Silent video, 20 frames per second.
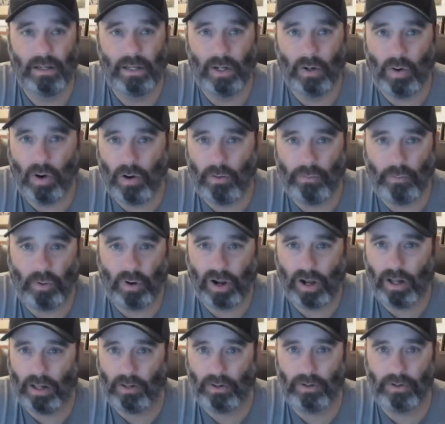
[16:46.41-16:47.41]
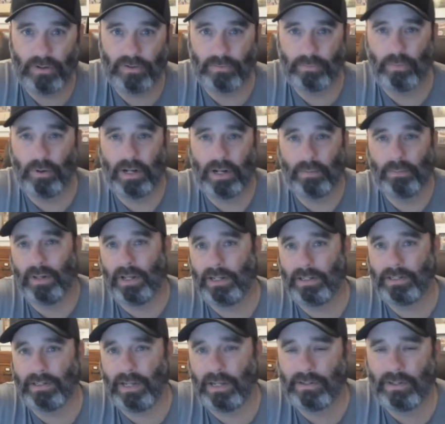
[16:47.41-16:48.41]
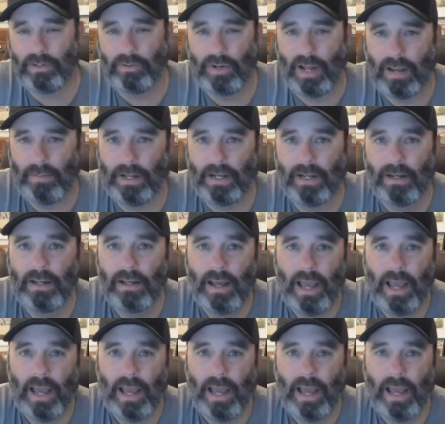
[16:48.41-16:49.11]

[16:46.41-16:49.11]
you know, all four colors of printing plate sets, you name it.